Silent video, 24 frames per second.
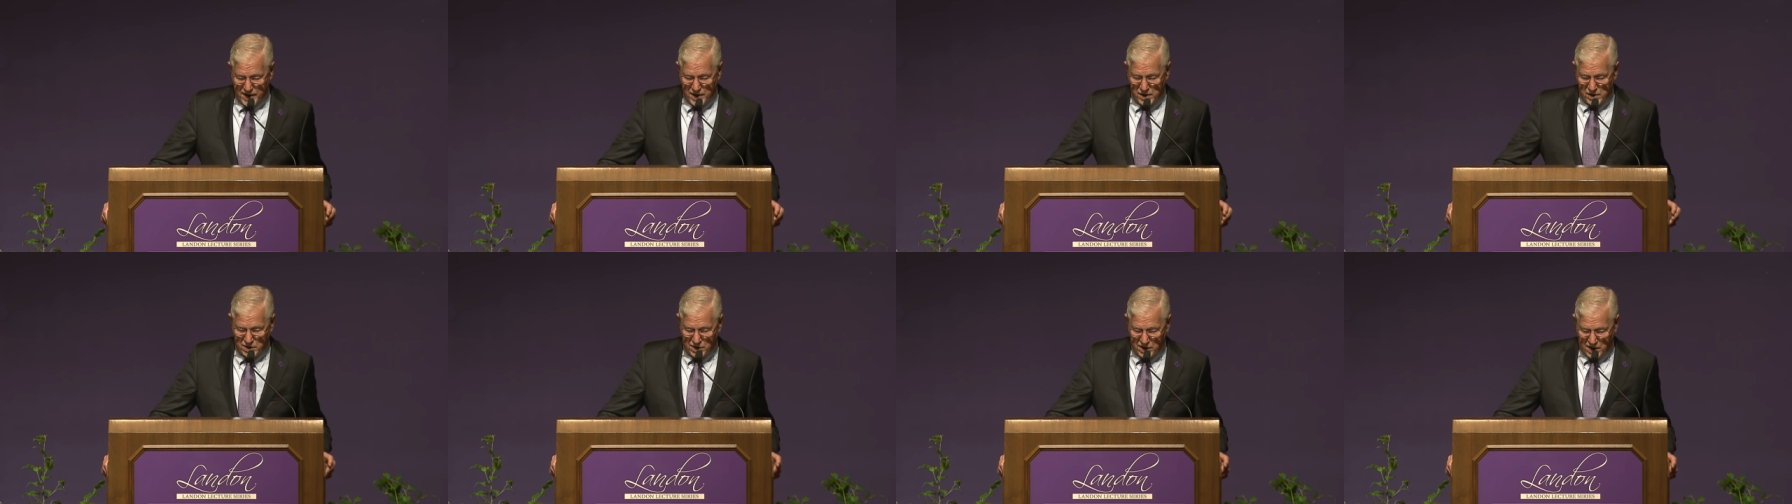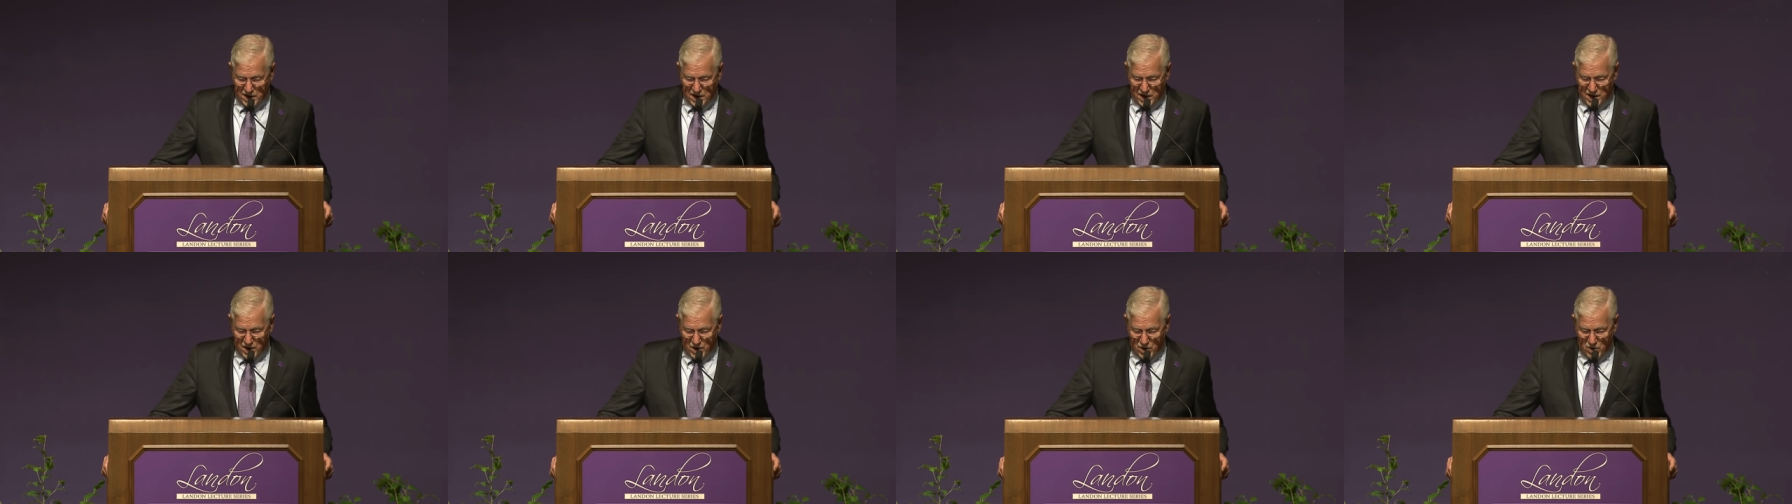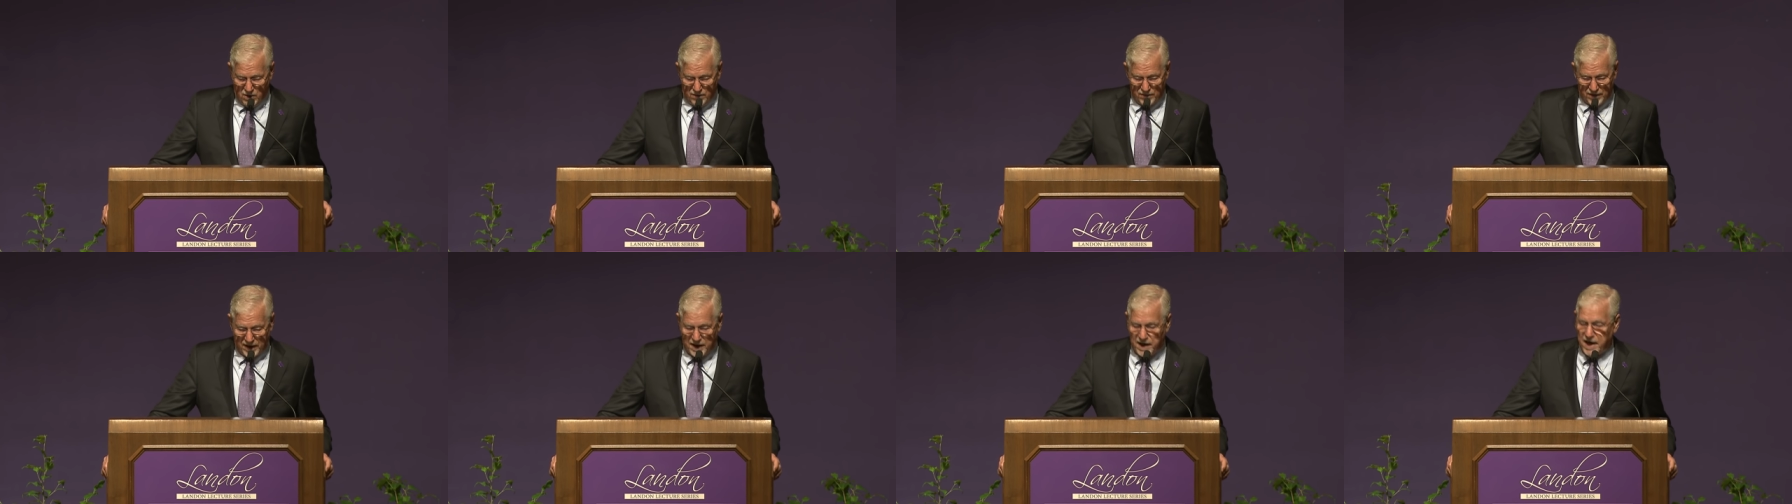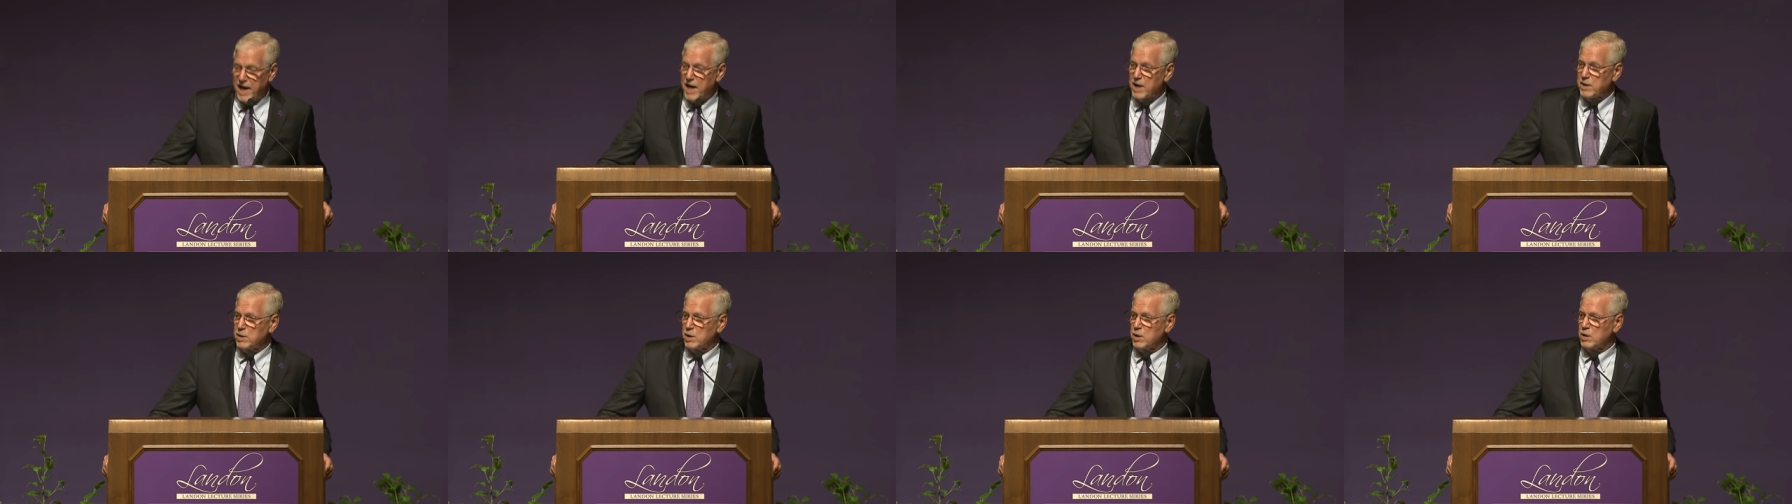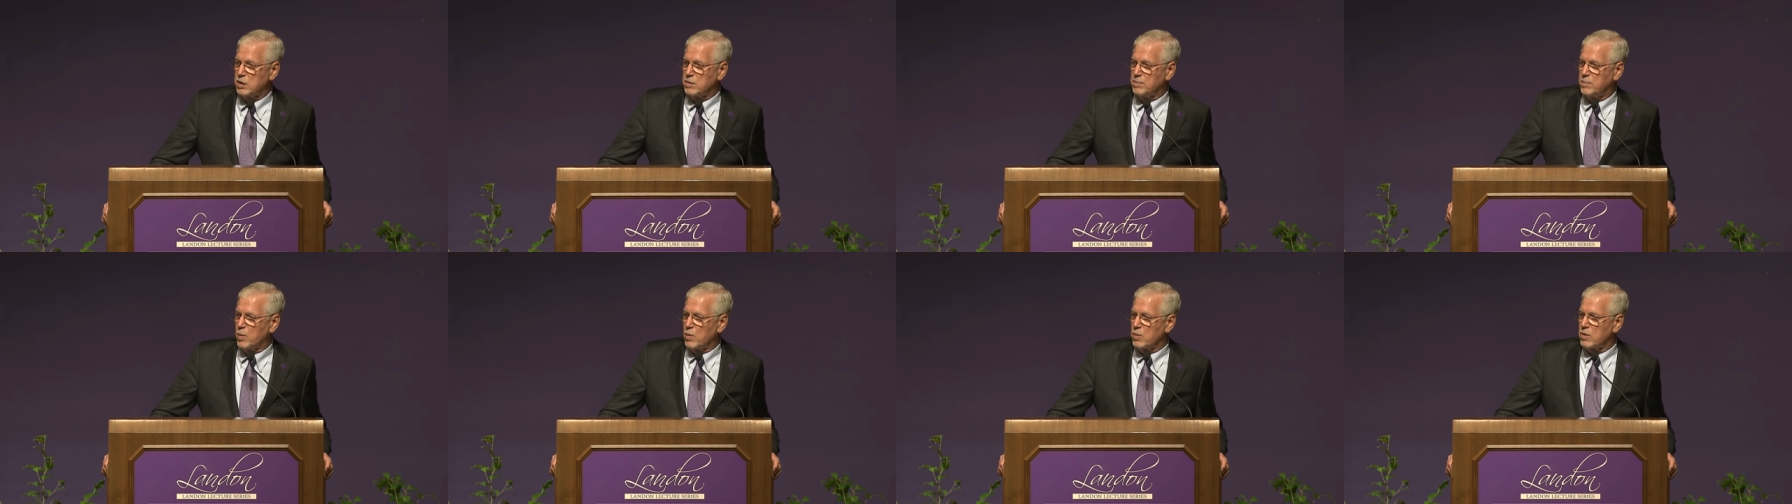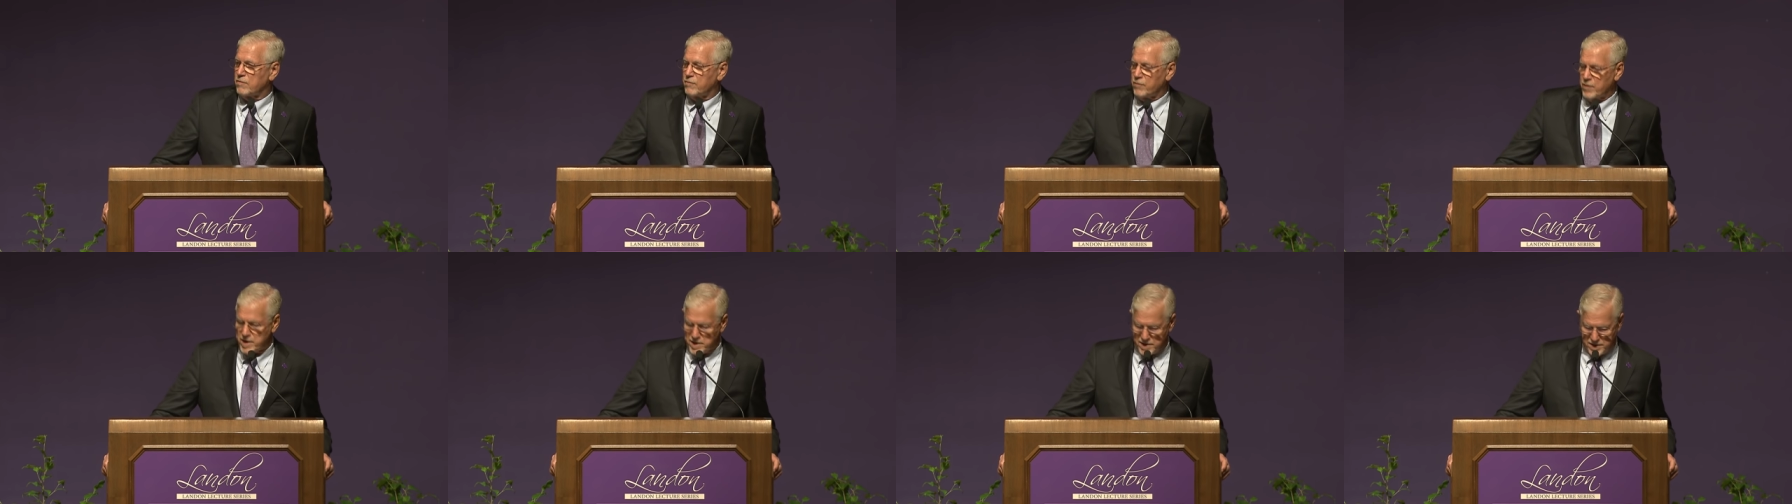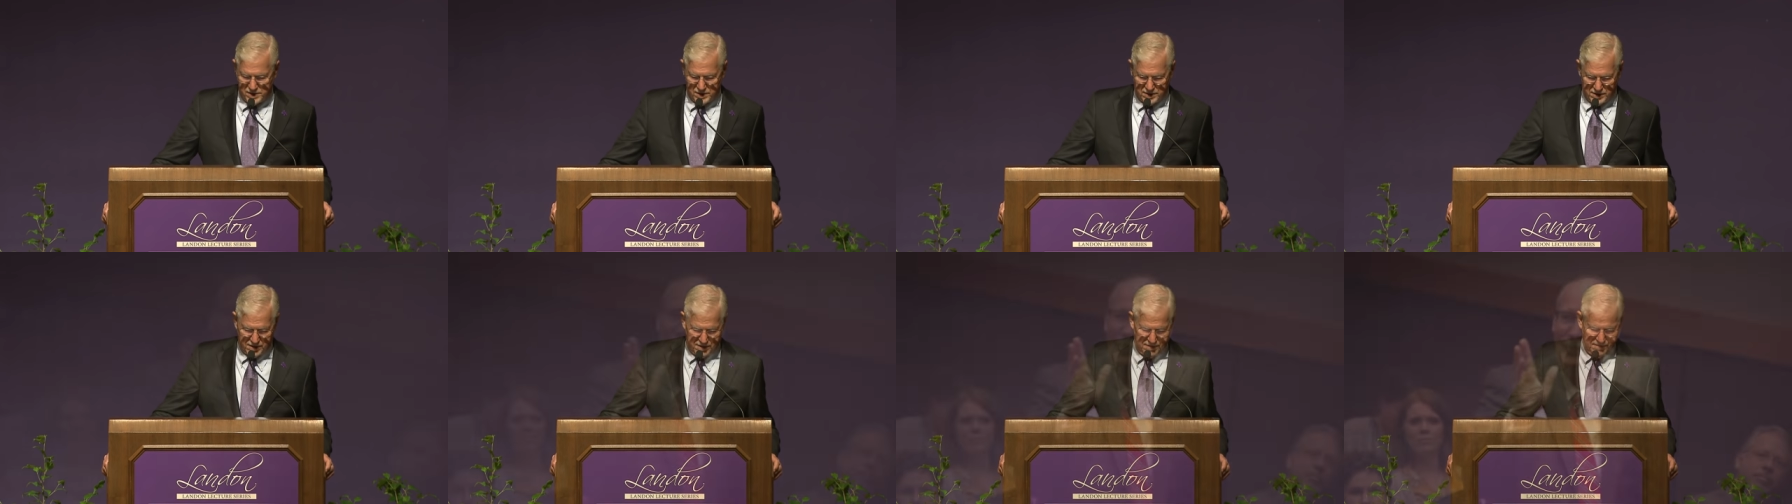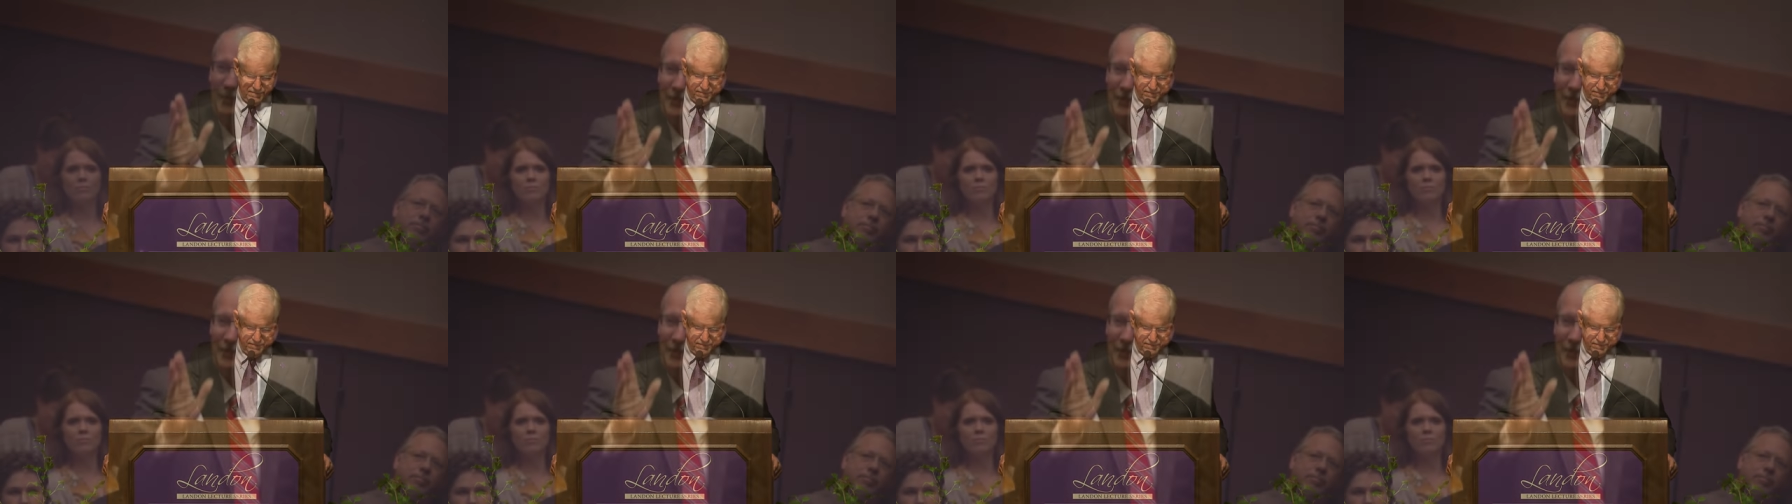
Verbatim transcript: and CEO of the Kansas Board of Regents.